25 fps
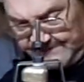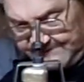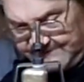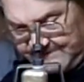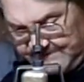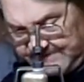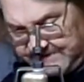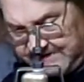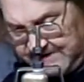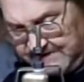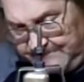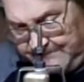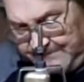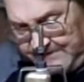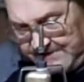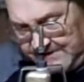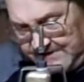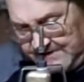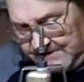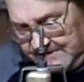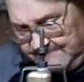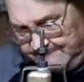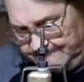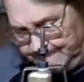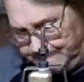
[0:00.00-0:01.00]
and keep you.
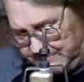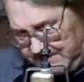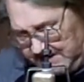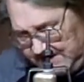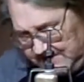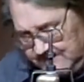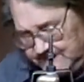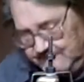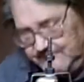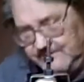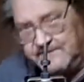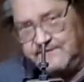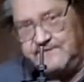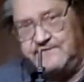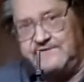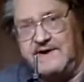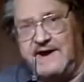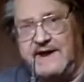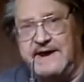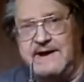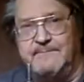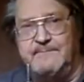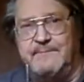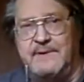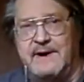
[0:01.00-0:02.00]
Make his face
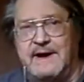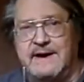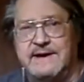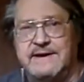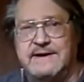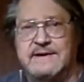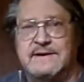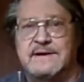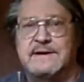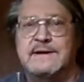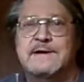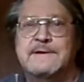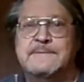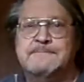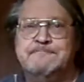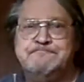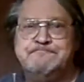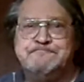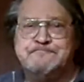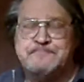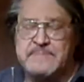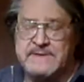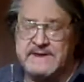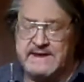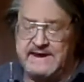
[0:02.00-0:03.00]
shine upon you.
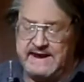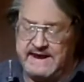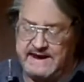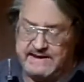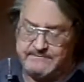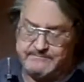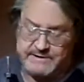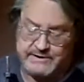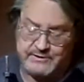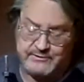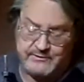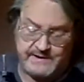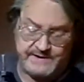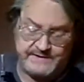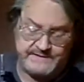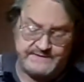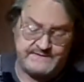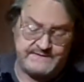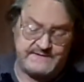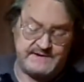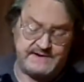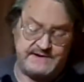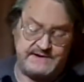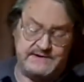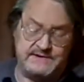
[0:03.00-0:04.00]
And be gracious
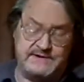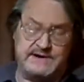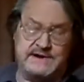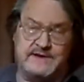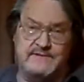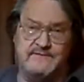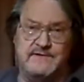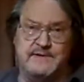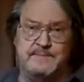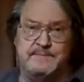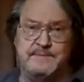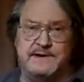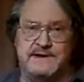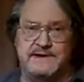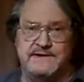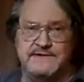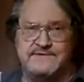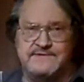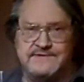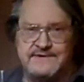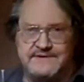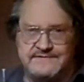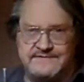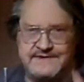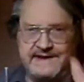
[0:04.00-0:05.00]
unto you and give you
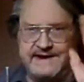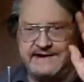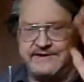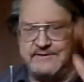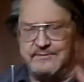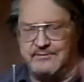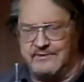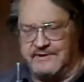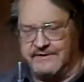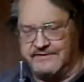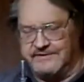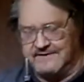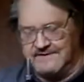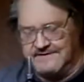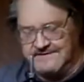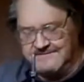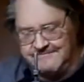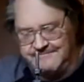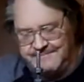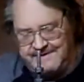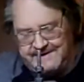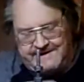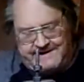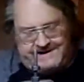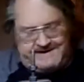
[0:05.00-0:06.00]
peace. Thank you, brother.
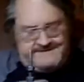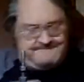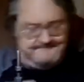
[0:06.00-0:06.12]
Bye.